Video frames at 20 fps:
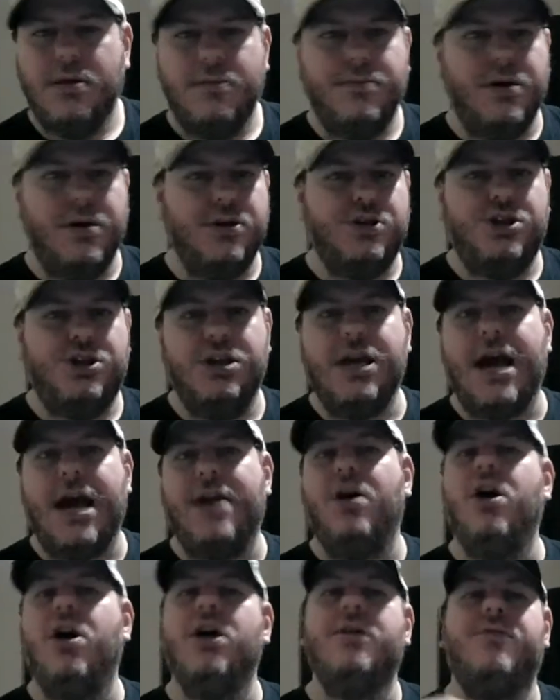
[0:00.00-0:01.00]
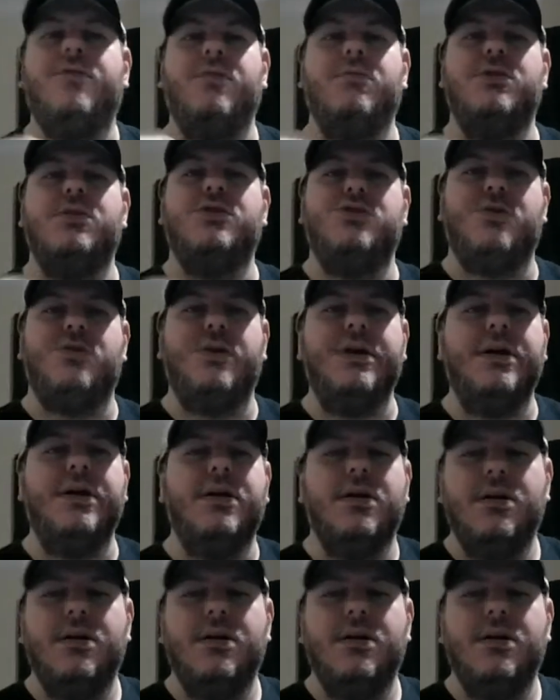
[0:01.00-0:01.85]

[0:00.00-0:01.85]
but she got hung from a tree.